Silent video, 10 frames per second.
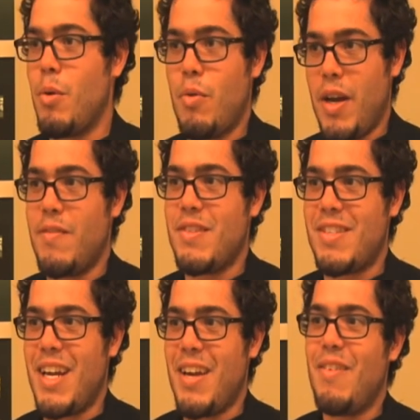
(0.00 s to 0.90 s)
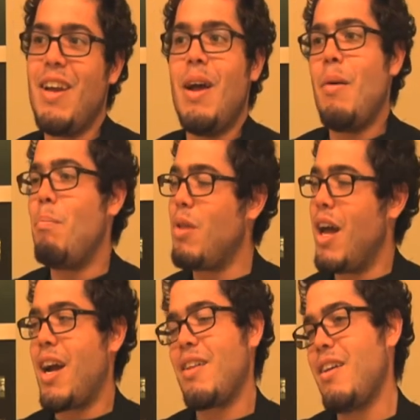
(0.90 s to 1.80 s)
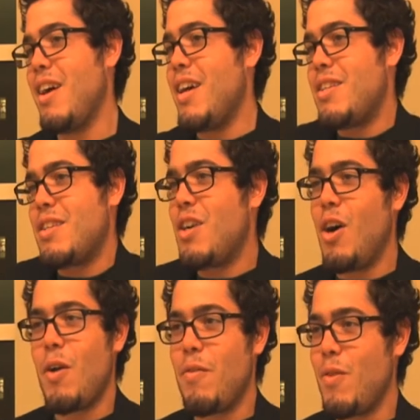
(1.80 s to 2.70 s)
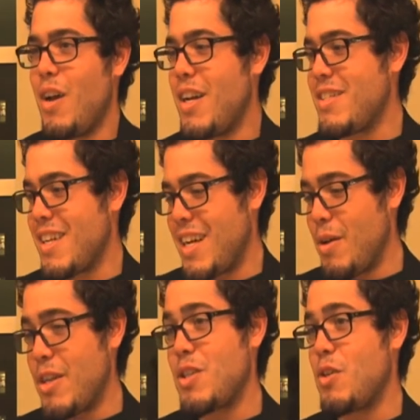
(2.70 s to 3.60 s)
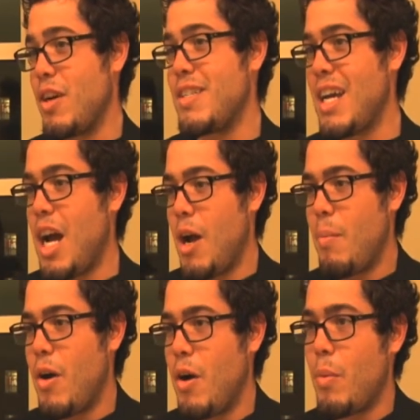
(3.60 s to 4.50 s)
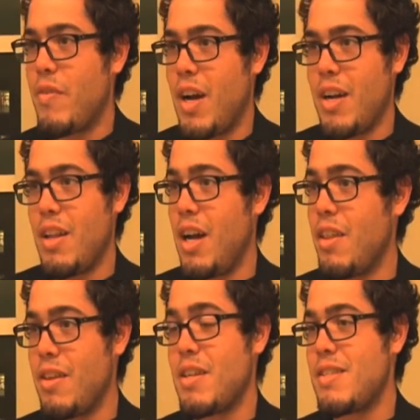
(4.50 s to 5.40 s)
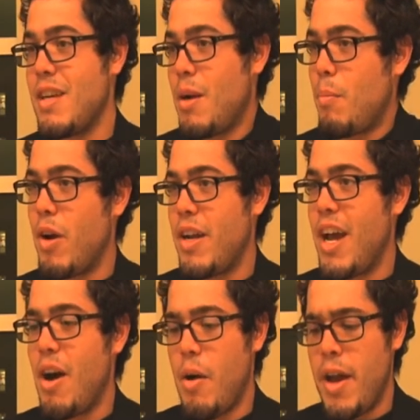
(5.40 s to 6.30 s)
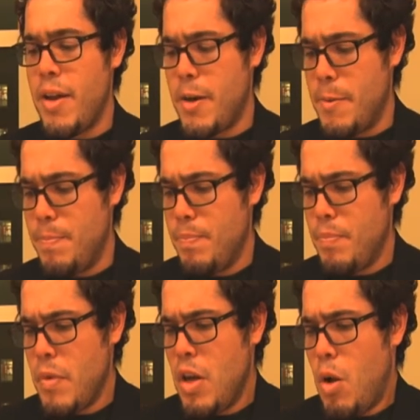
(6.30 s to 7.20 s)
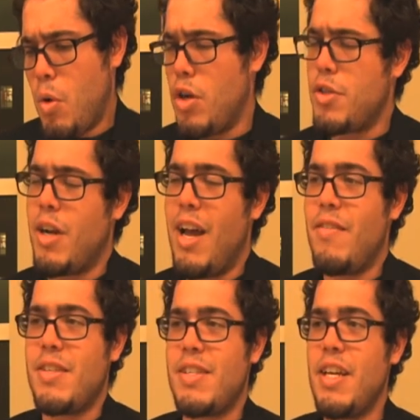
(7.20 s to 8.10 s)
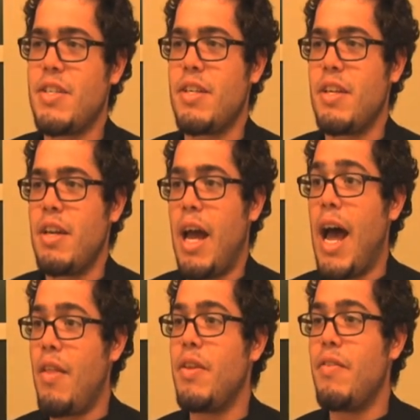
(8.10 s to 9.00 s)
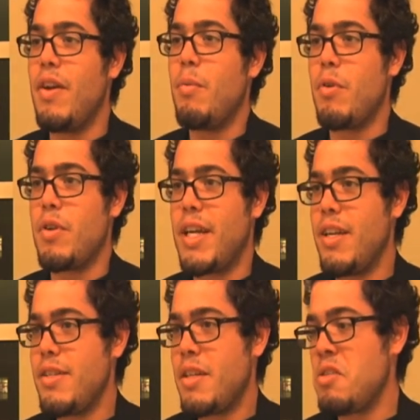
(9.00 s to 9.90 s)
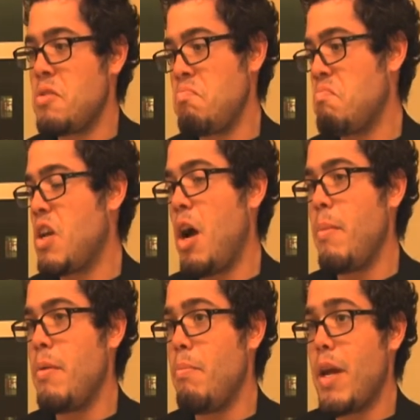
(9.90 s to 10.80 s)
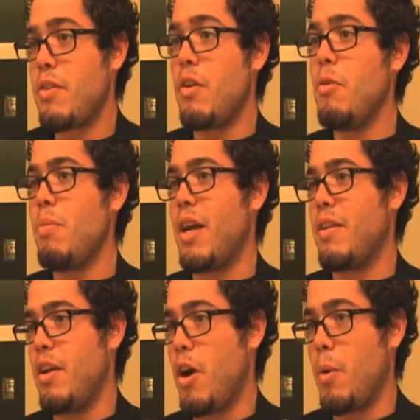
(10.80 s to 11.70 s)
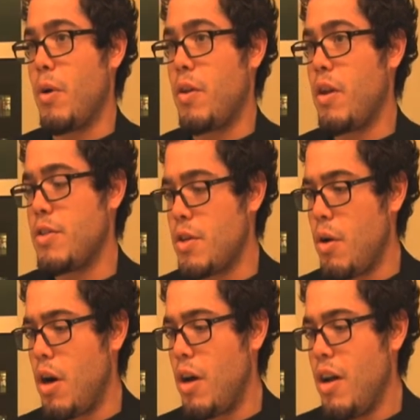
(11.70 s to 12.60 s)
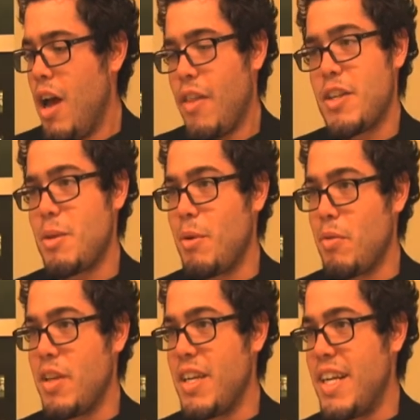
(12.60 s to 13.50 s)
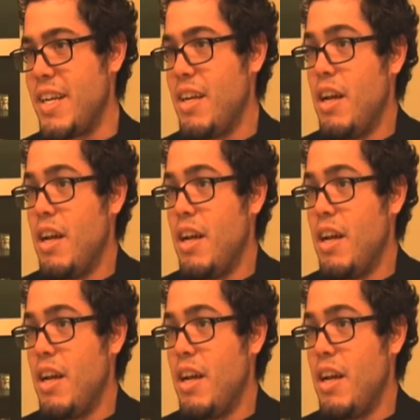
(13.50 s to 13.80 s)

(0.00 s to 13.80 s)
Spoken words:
Rave to Save. Black lights, colorful lights, like it's a great time. We've got a lot of things set up right now, and we're also going to have a station at the event where kids can just come and make their own blacklight artwork. So I think it's going to be really neat.